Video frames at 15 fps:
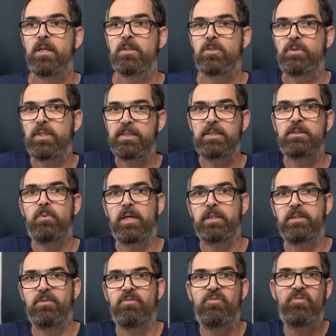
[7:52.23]
So this is where
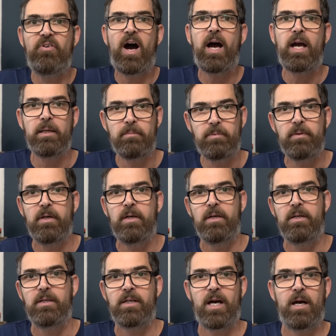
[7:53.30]
the vibe
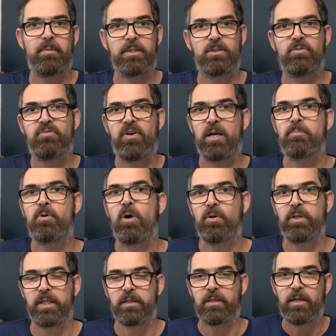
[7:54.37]
come into vibe
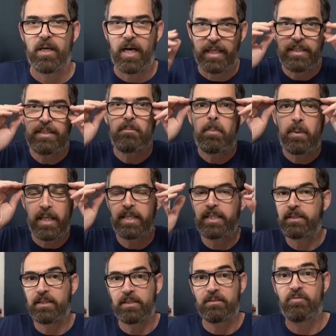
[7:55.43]
coding. I didn't plan
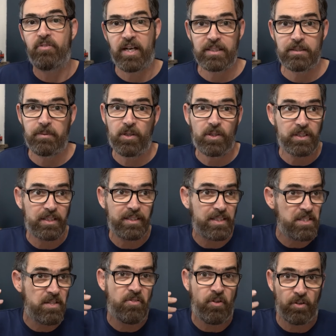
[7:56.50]
it in advance because I
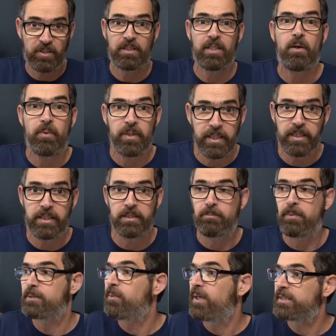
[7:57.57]
didn't thought that I would need it.
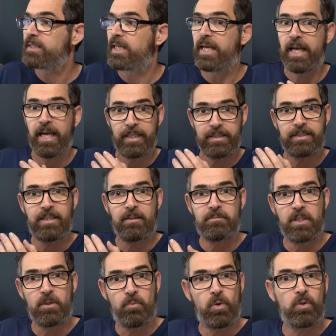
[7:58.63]
But once I had
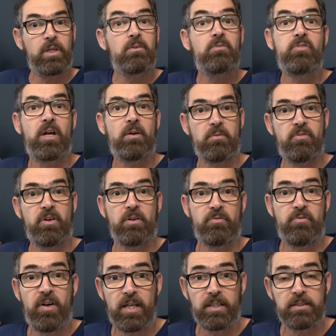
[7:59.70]
something working very, very
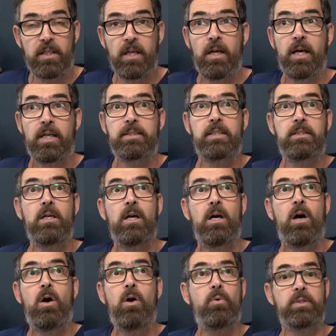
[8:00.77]
fast, I said,
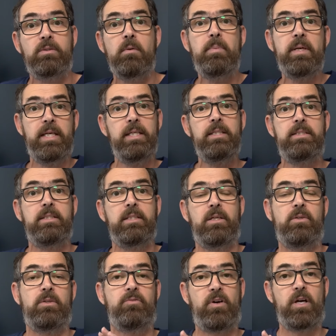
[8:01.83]
oh, it would be
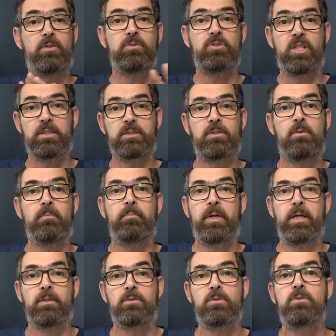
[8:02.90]
easier if I could just
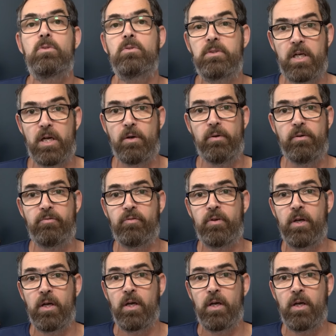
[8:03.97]
compare two tariffs.